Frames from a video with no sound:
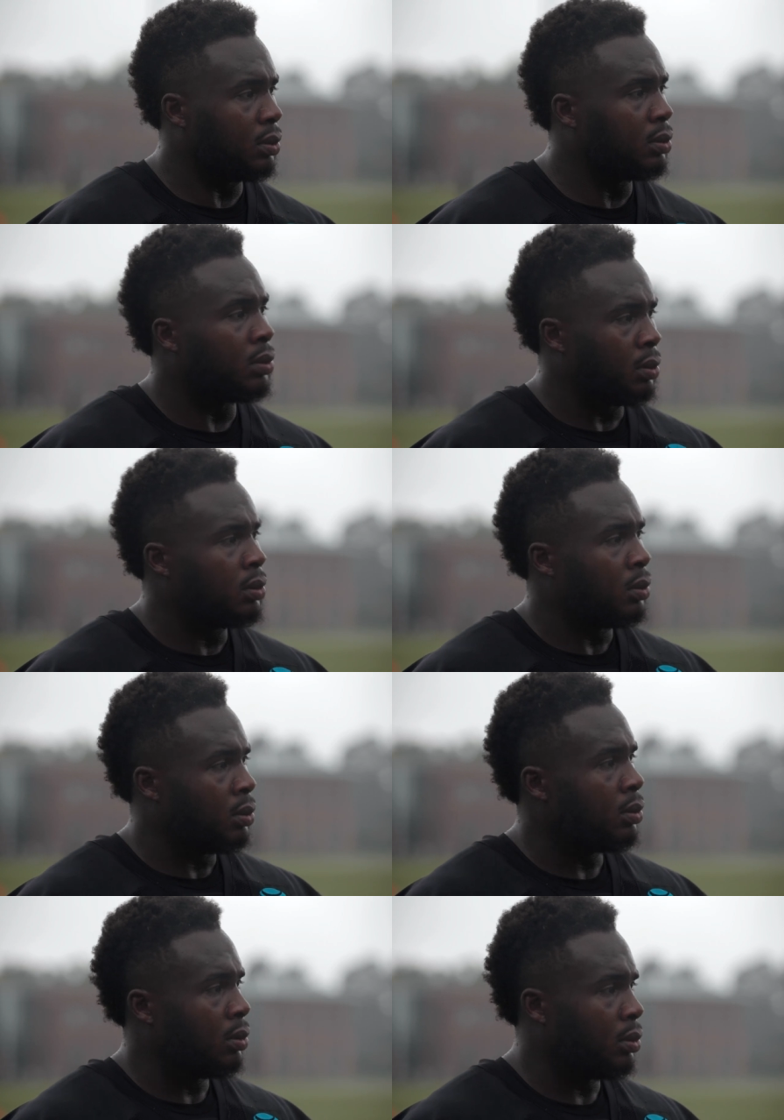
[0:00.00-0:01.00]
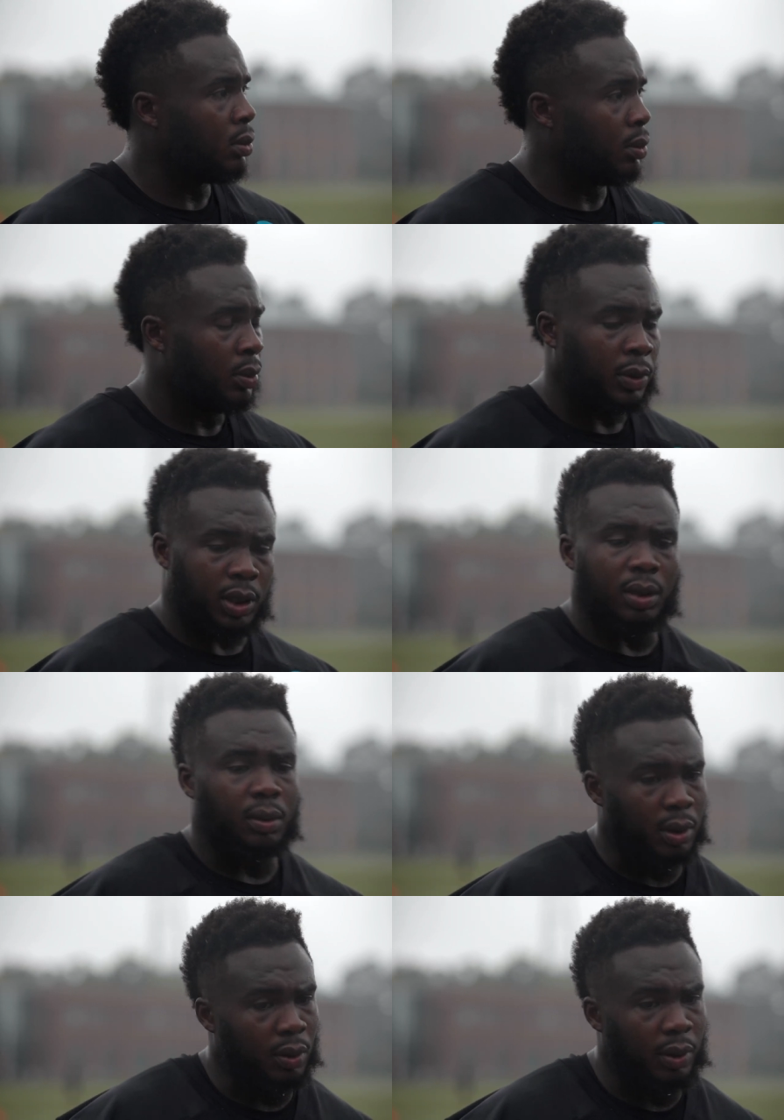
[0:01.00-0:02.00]
but you know we know all.
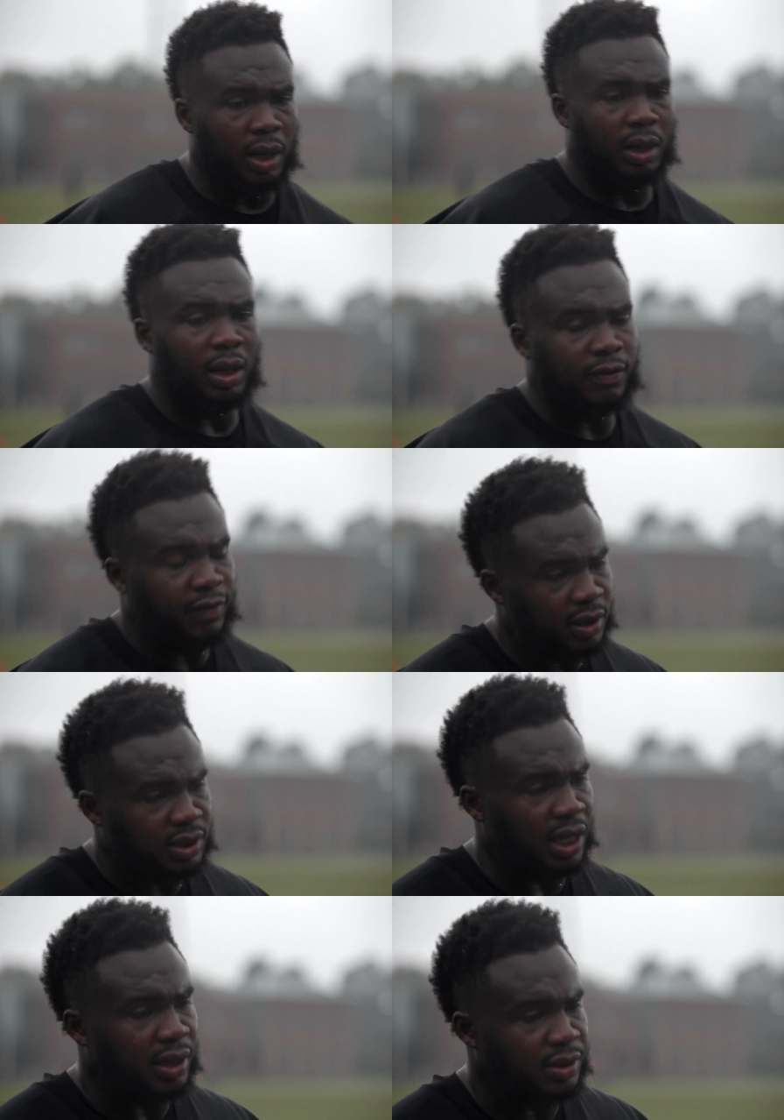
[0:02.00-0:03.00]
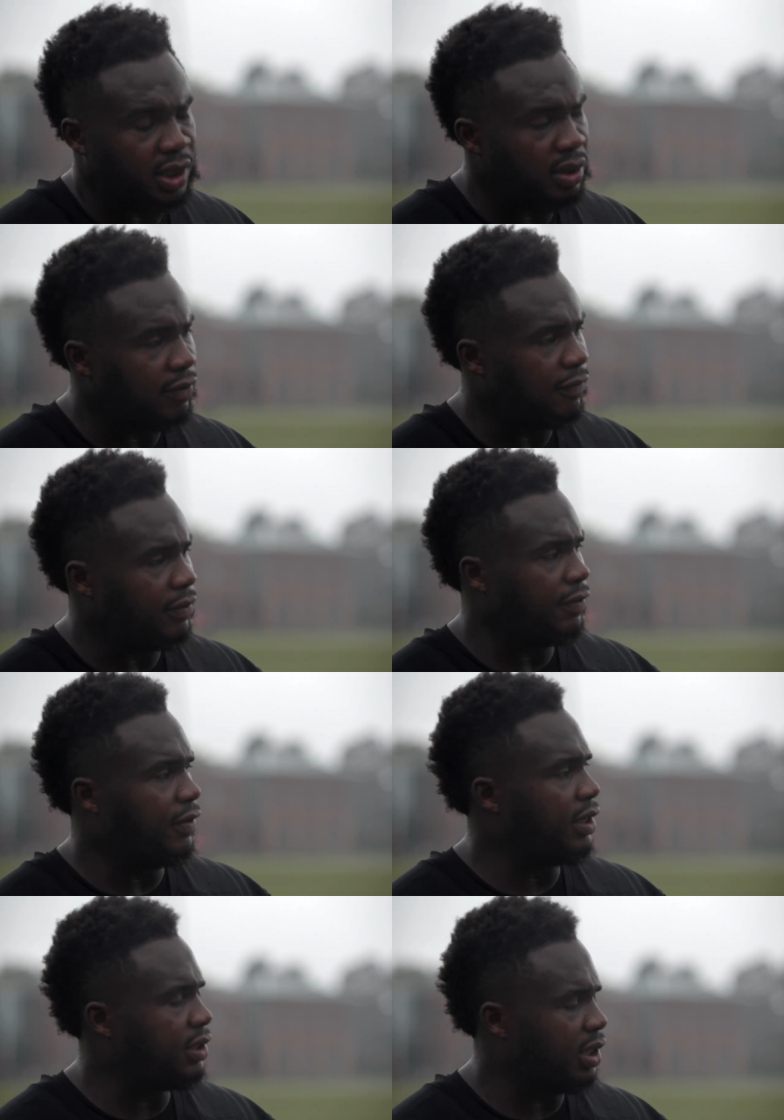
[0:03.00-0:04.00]
Yeah, yeah, without a doubt. Very talented team, def
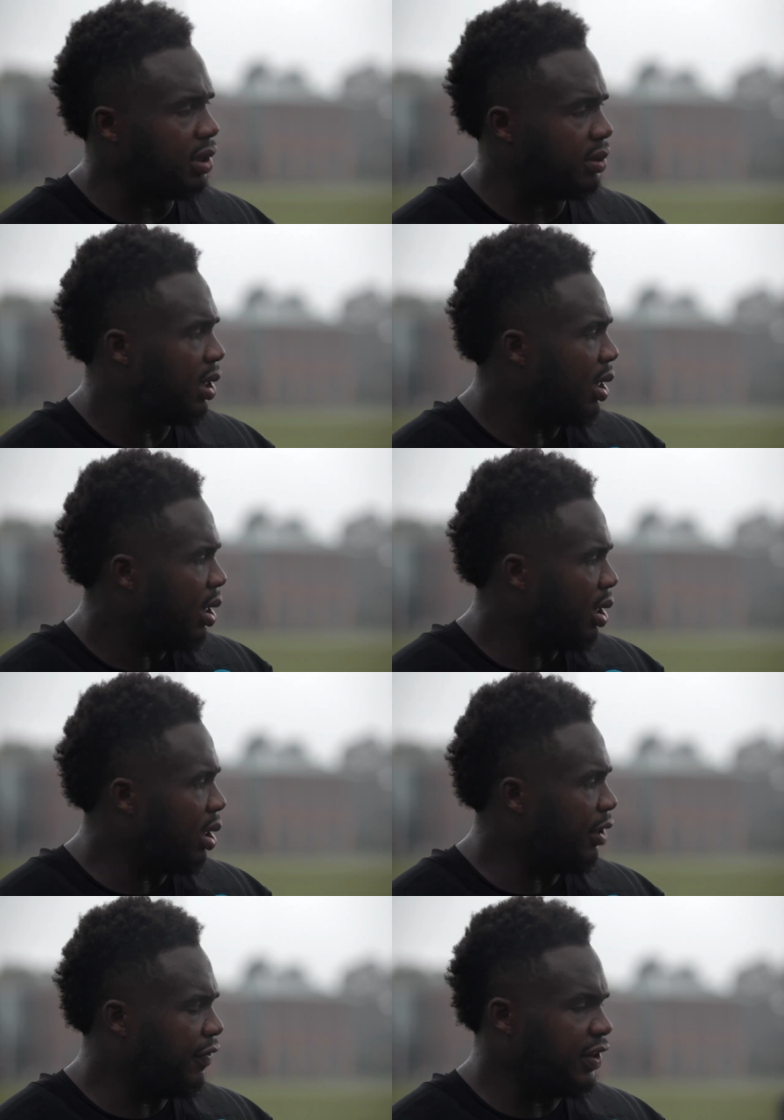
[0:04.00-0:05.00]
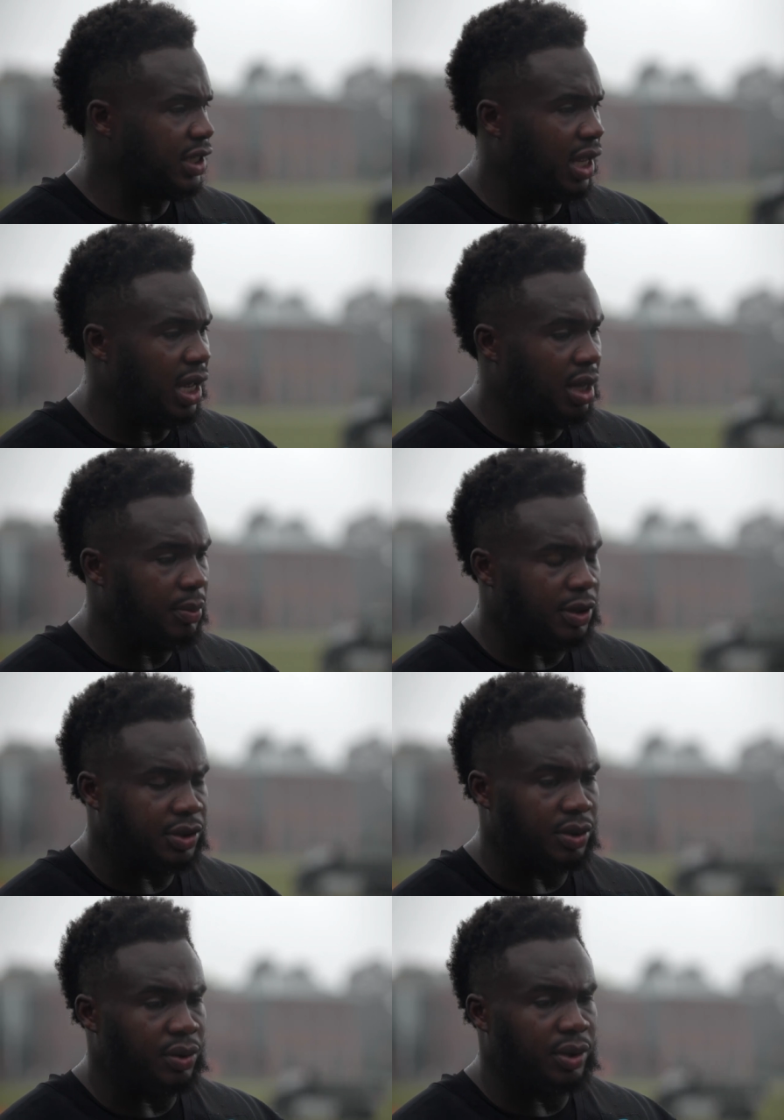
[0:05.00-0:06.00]
defending champs. Uh, division game, but
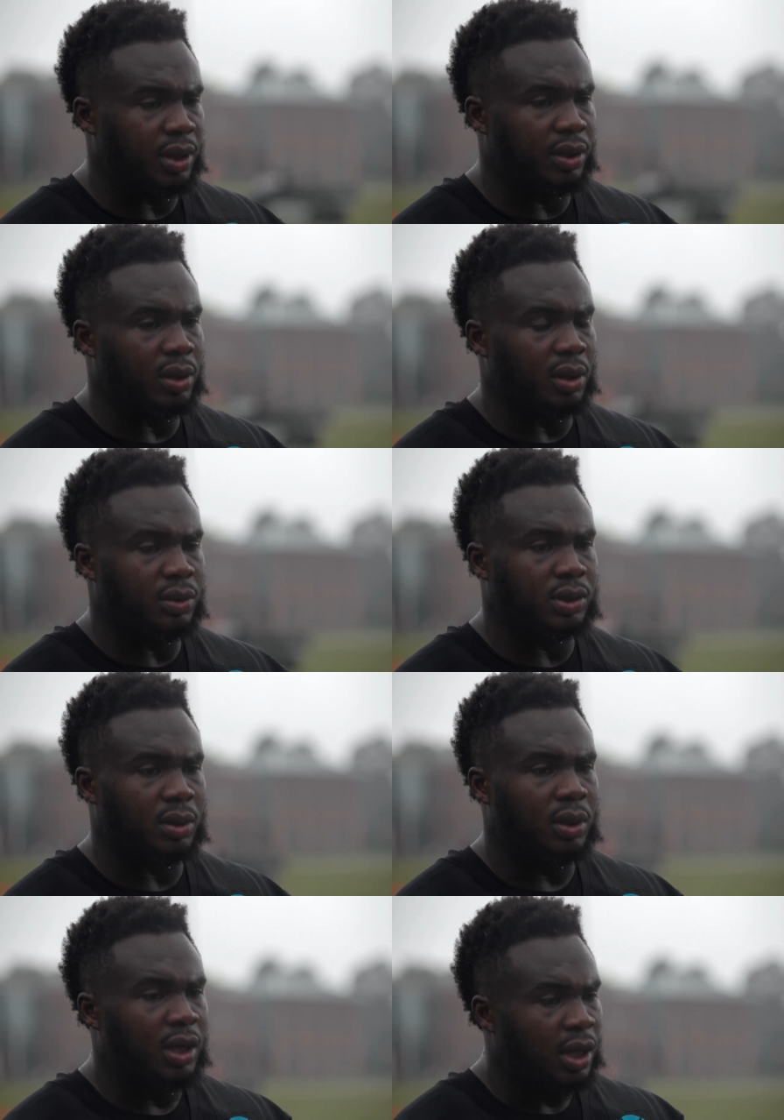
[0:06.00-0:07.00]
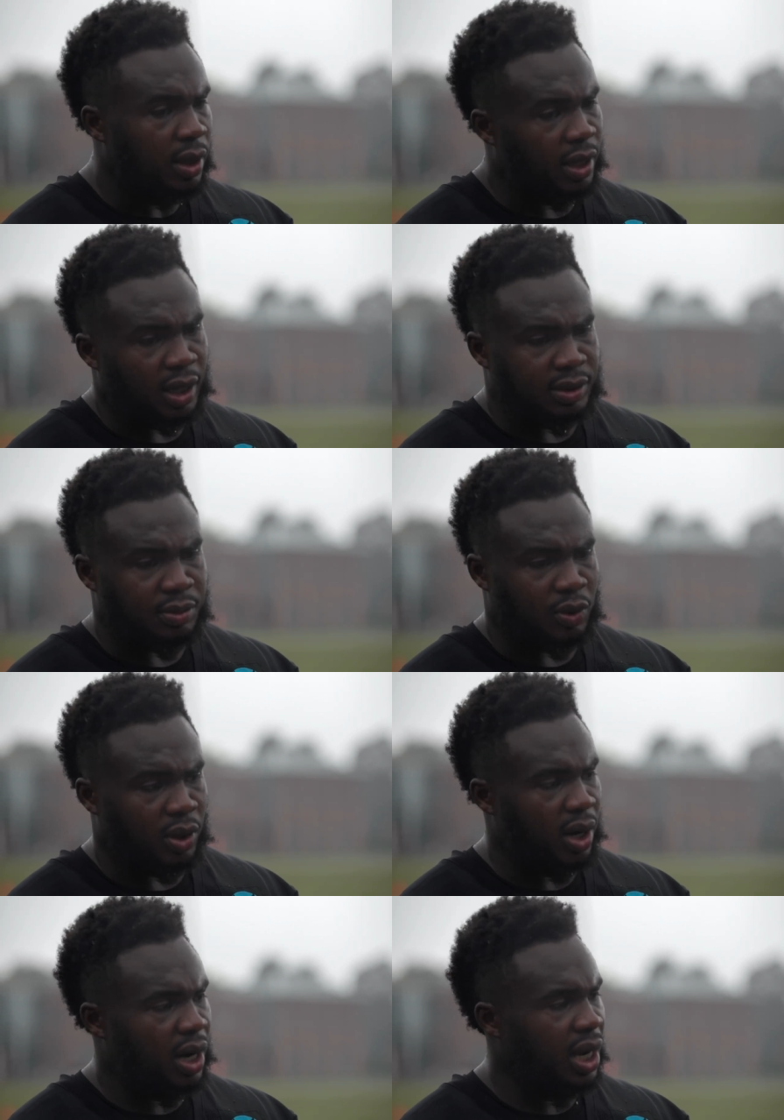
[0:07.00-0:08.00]
it's a new year, you know, so they got some
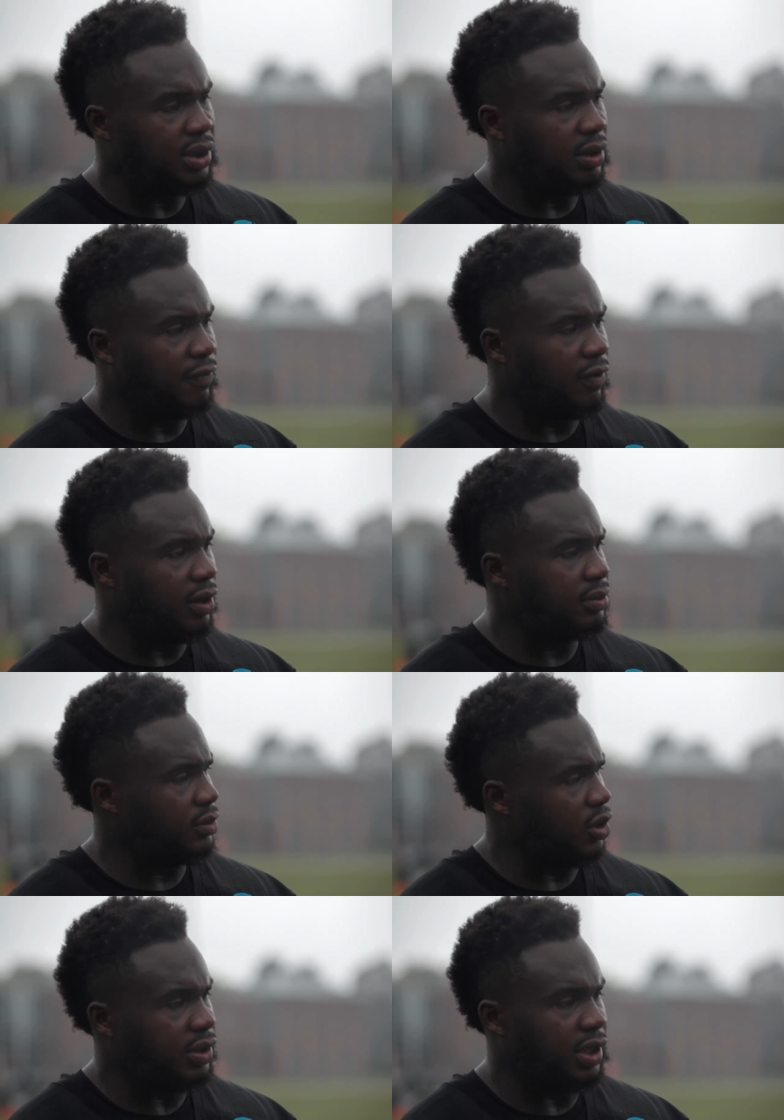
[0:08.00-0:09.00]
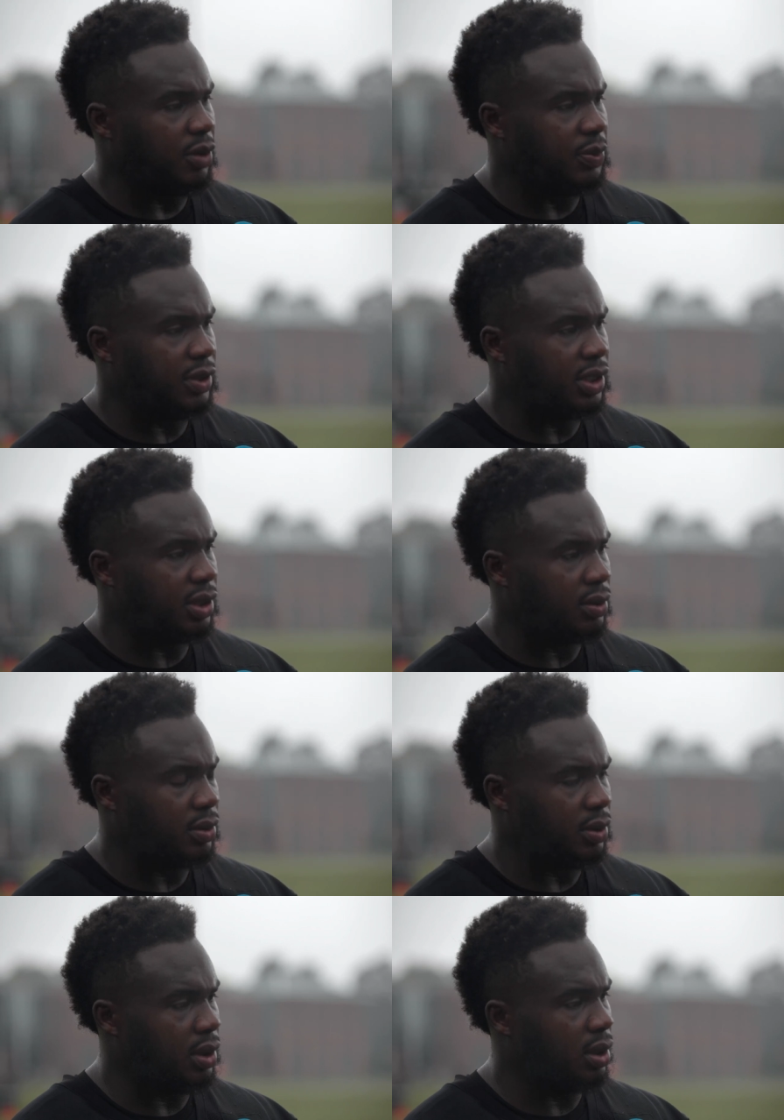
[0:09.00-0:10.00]
great guys up front, great skill
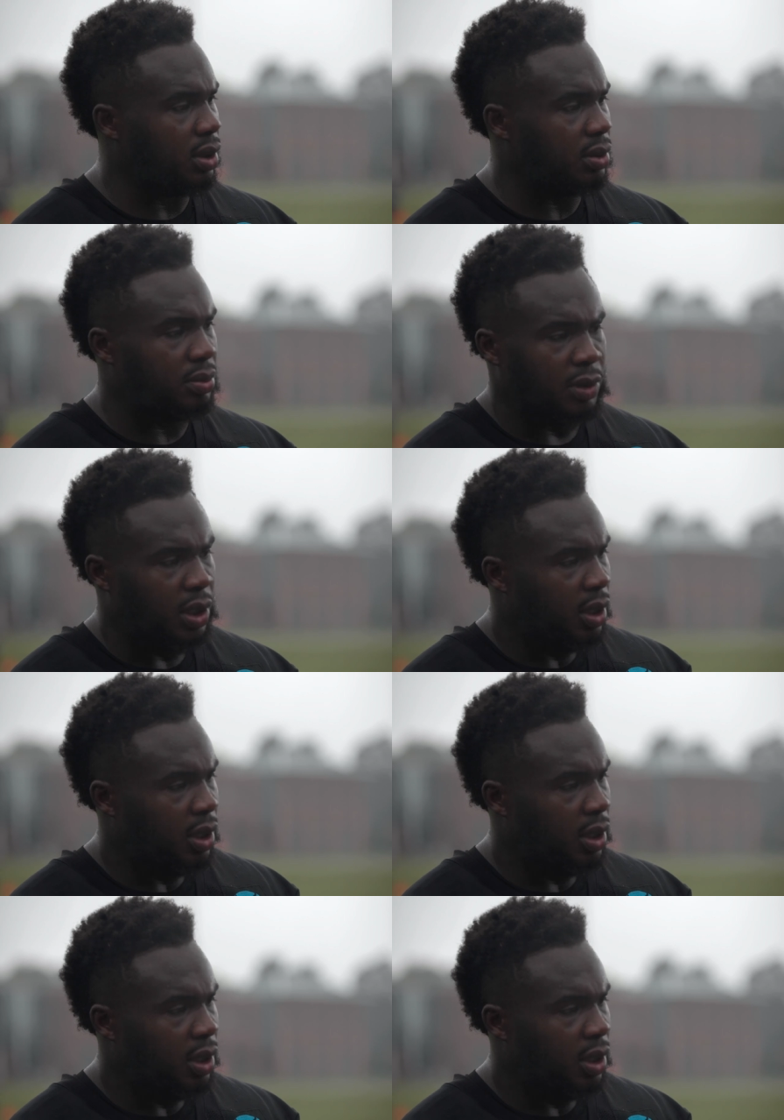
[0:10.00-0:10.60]
positions, um,